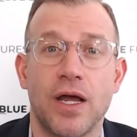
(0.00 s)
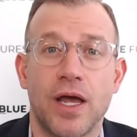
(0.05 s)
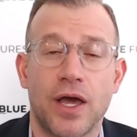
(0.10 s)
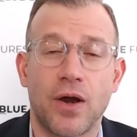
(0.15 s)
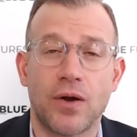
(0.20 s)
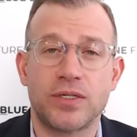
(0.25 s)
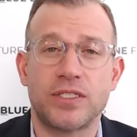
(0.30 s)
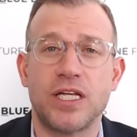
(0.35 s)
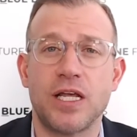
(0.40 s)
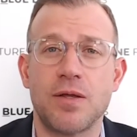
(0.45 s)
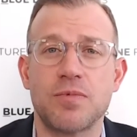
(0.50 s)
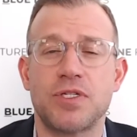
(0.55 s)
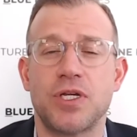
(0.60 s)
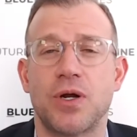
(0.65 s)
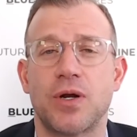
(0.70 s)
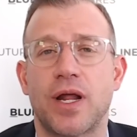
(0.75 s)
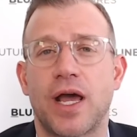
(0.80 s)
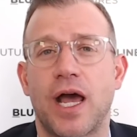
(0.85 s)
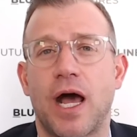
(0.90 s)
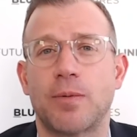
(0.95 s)
And our team's here
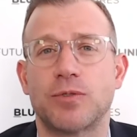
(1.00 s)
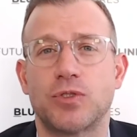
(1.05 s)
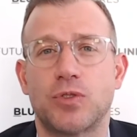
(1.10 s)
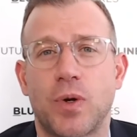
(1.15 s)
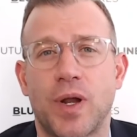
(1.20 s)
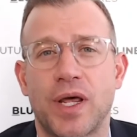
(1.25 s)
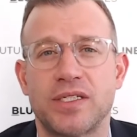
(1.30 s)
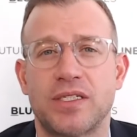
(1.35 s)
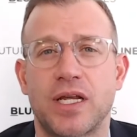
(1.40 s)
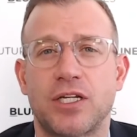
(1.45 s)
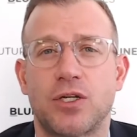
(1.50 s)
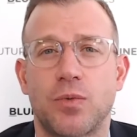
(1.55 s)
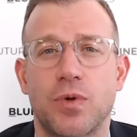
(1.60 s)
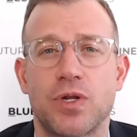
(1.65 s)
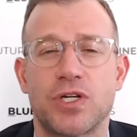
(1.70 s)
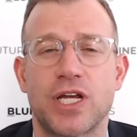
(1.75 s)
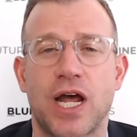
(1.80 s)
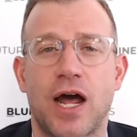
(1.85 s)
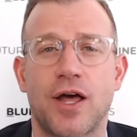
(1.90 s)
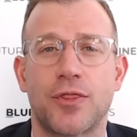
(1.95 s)
to help. So don't hesitate to
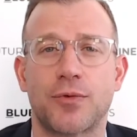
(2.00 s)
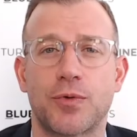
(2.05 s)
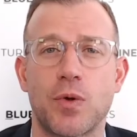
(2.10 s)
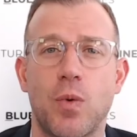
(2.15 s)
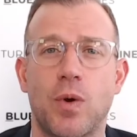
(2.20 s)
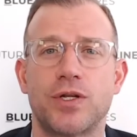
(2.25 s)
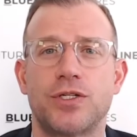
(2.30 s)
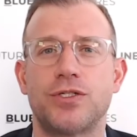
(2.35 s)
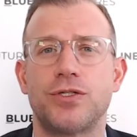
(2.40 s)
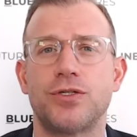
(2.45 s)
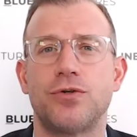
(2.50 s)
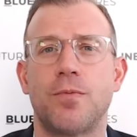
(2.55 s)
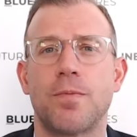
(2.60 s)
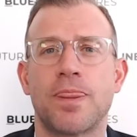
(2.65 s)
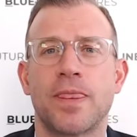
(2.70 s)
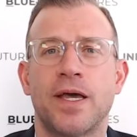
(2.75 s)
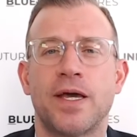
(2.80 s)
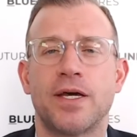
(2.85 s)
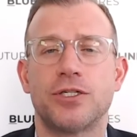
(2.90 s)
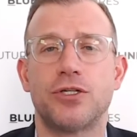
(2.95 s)
reach out.
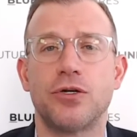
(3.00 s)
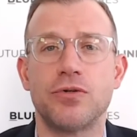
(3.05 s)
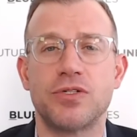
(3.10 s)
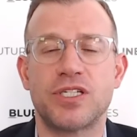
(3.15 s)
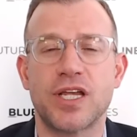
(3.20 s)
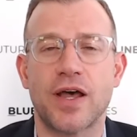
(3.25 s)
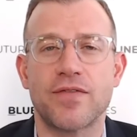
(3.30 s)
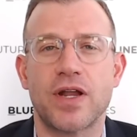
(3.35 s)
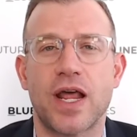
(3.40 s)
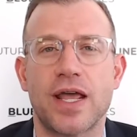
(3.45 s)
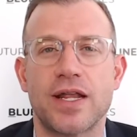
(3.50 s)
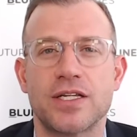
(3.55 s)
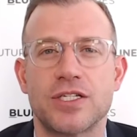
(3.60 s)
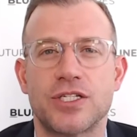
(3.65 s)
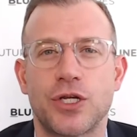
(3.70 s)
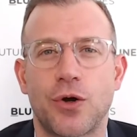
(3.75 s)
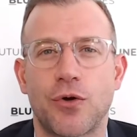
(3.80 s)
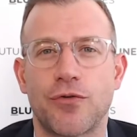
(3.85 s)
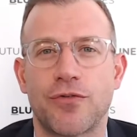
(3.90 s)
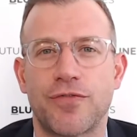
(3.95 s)

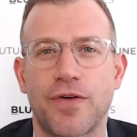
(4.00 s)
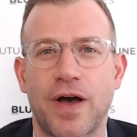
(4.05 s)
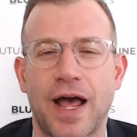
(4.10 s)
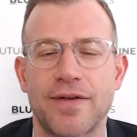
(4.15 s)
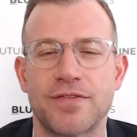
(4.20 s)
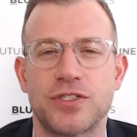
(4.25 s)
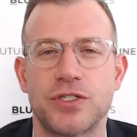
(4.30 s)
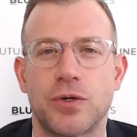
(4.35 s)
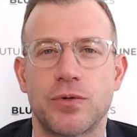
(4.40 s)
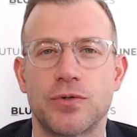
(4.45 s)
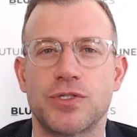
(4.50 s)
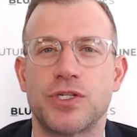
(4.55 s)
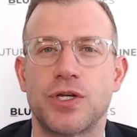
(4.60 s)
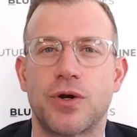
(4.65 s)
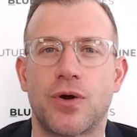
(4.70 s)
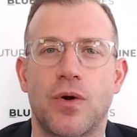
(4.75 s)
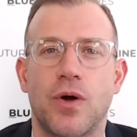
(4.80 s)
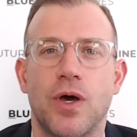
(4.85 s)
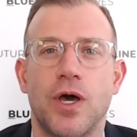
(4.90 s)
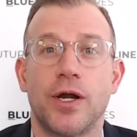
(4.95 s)

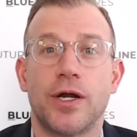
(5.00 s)
312-278-0500.